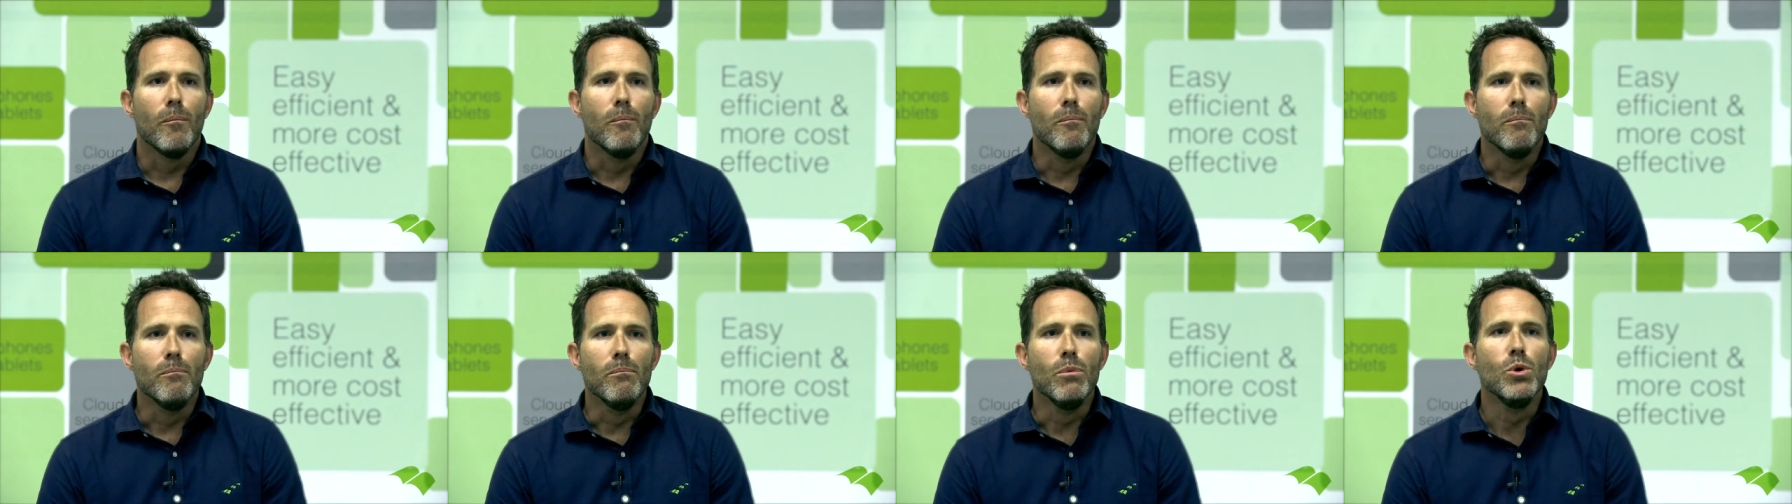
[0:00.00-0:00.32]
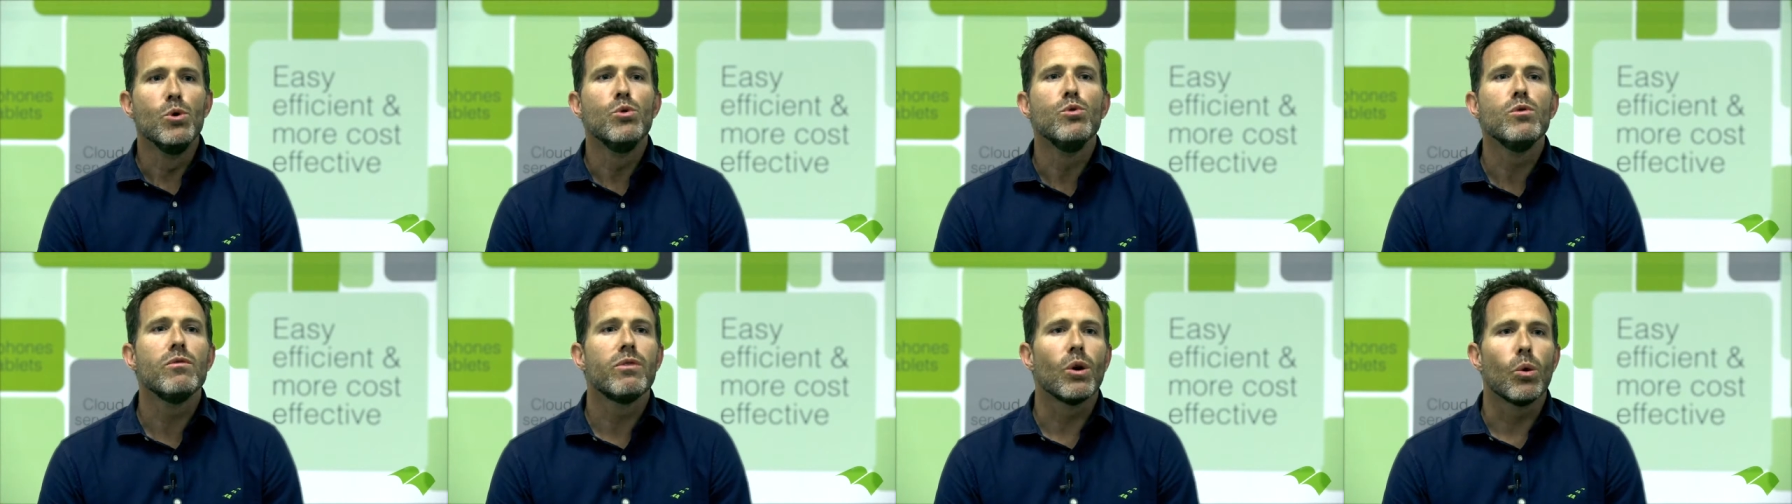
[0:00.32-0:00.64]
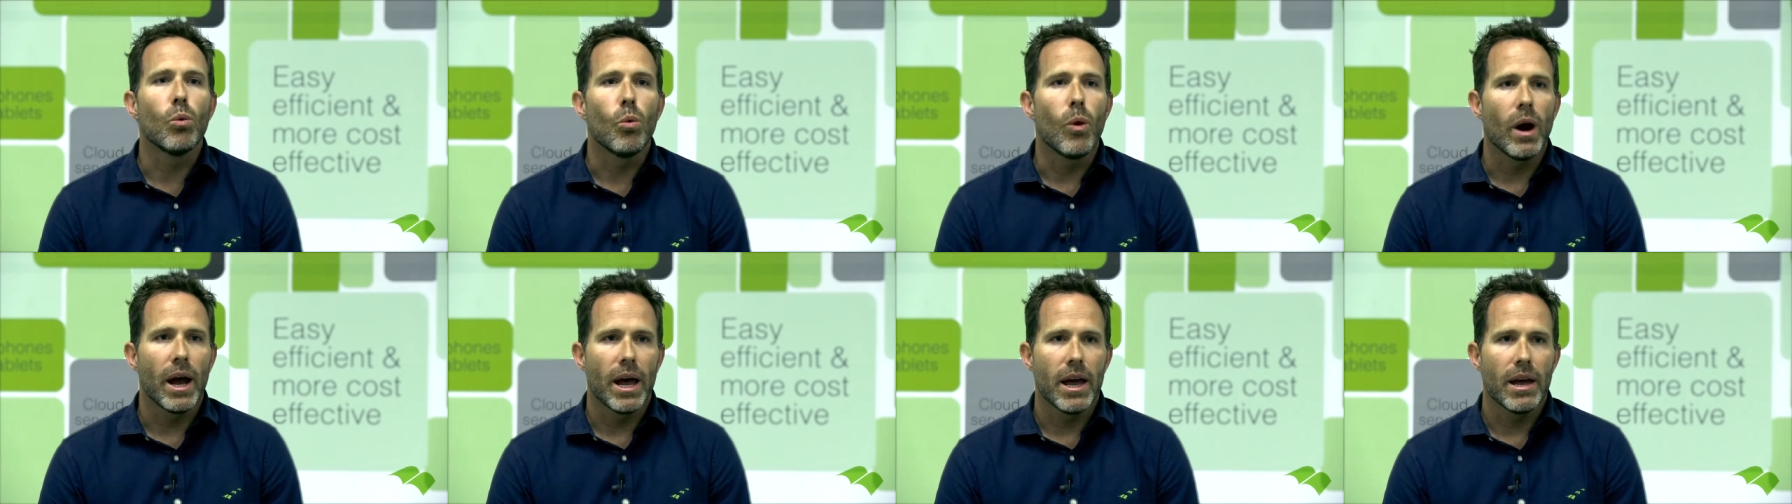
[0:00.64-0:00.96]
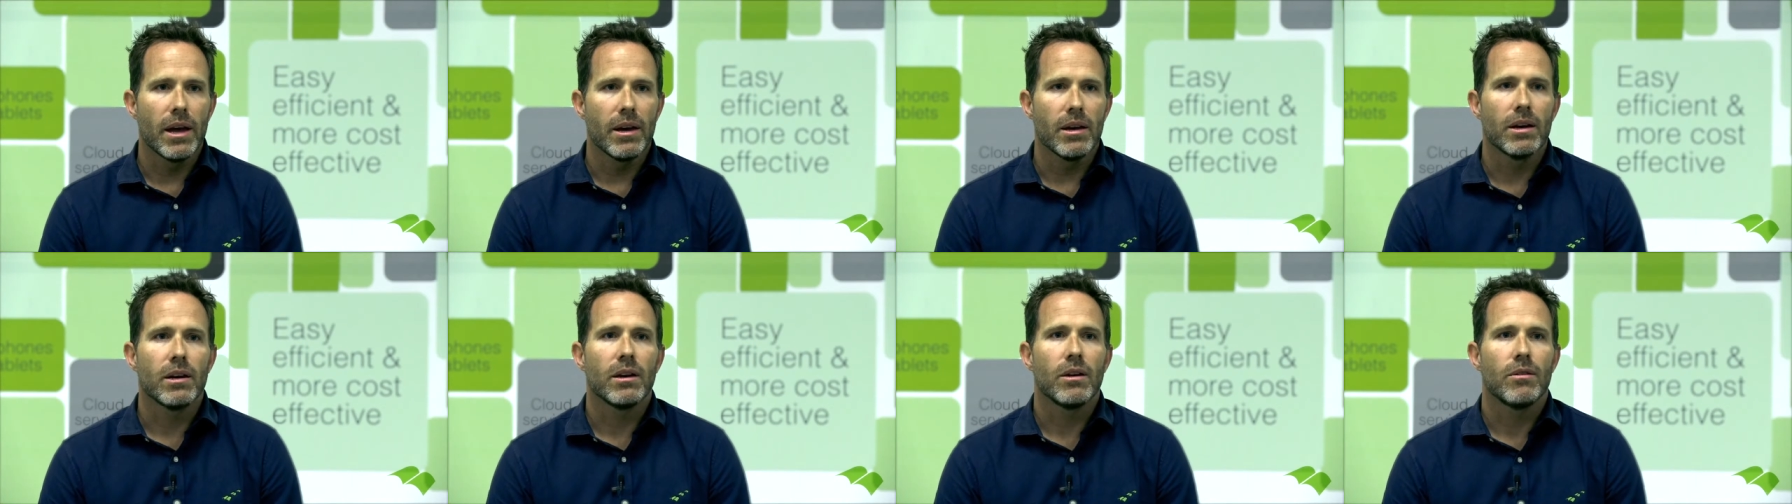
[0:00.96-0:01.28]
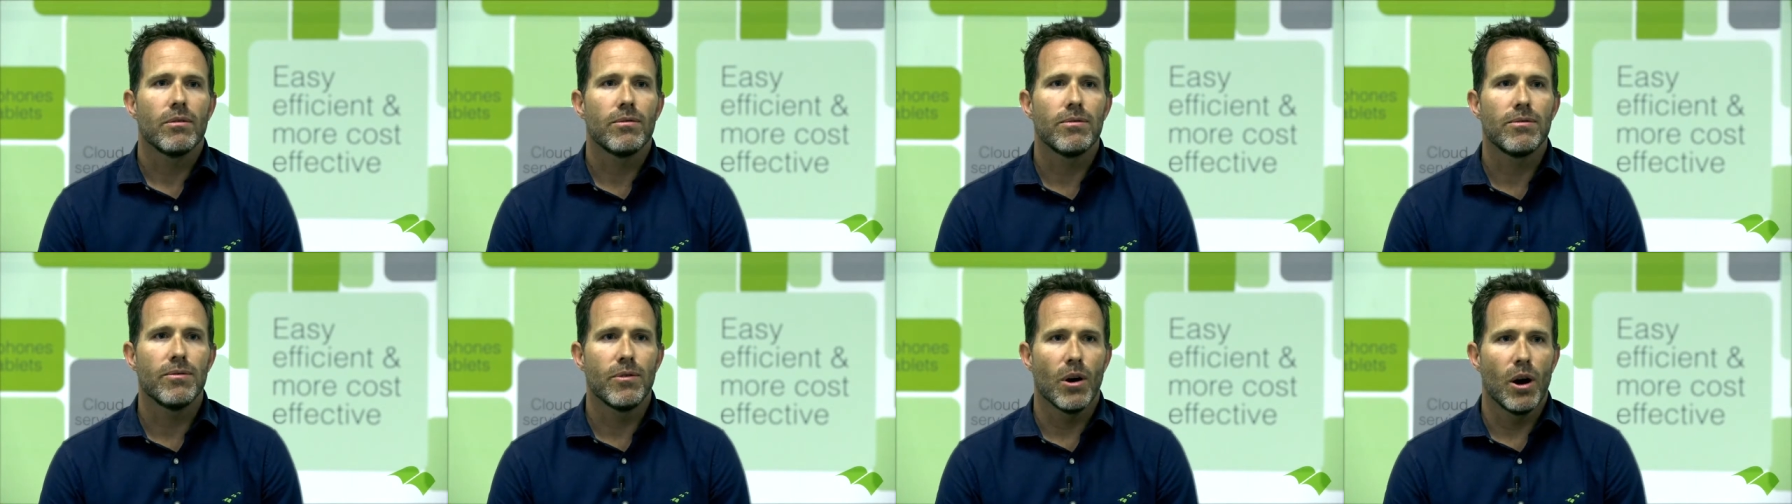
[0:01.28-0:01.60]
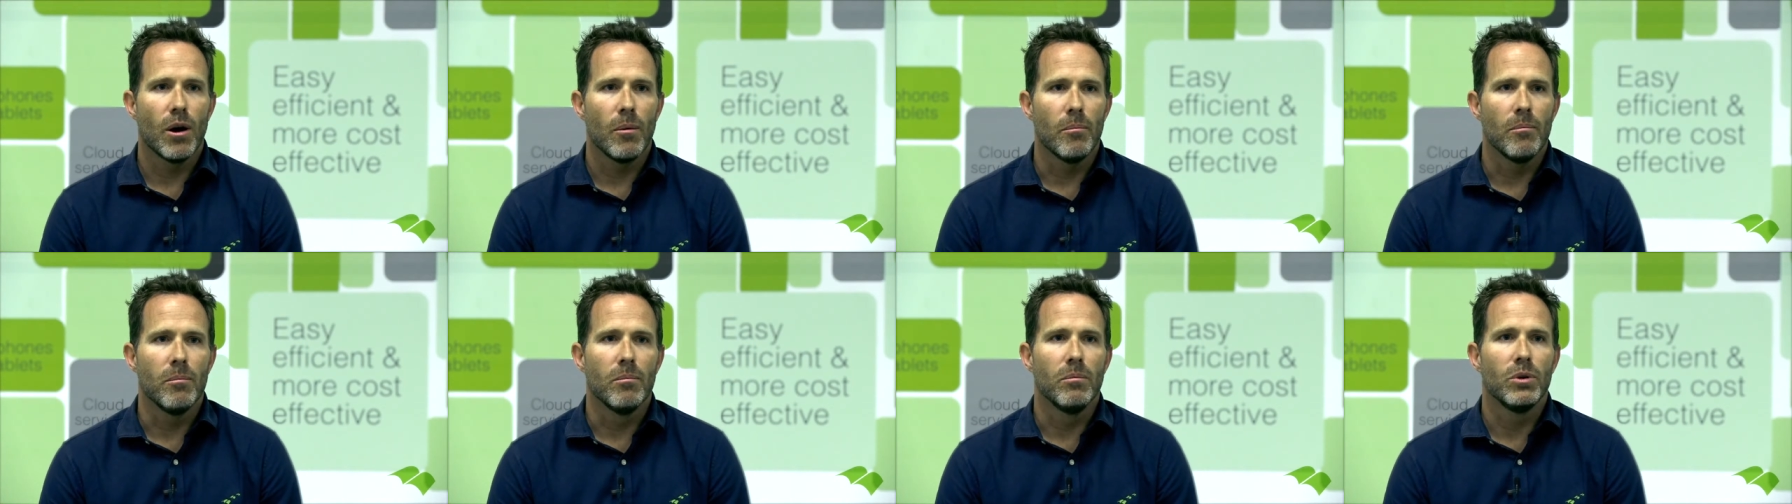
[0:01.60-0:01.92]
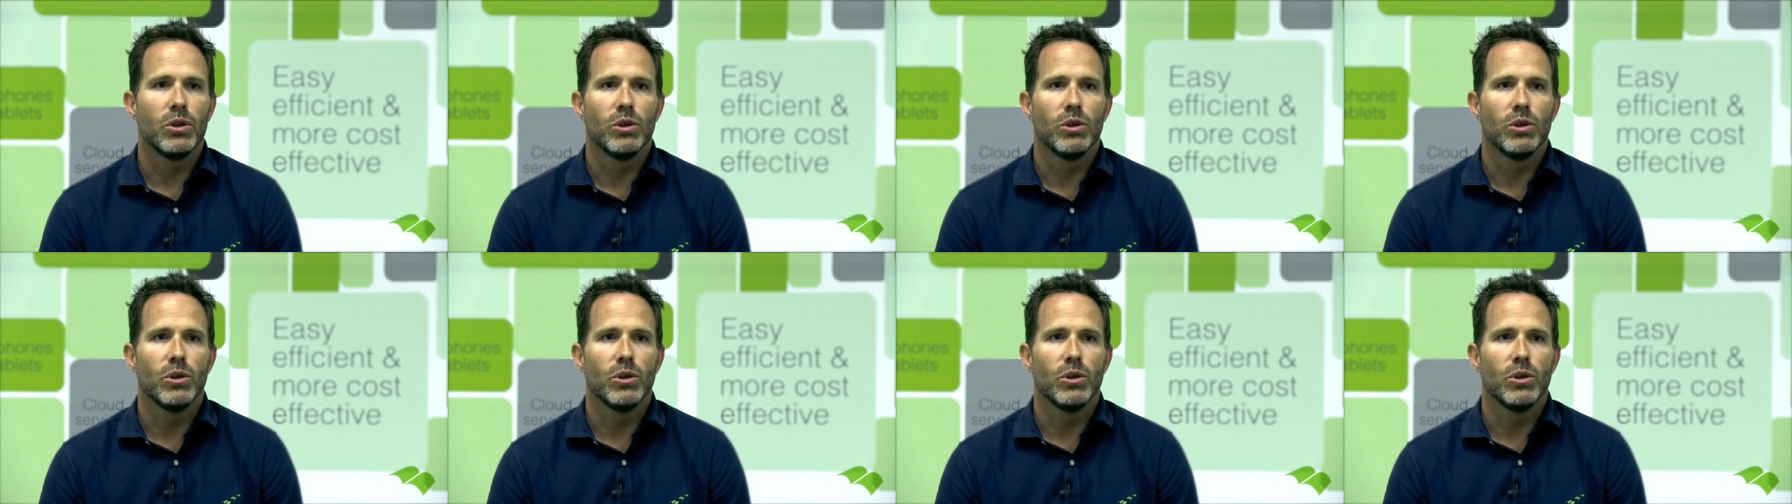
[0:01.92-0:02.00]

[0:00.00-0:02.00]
move away from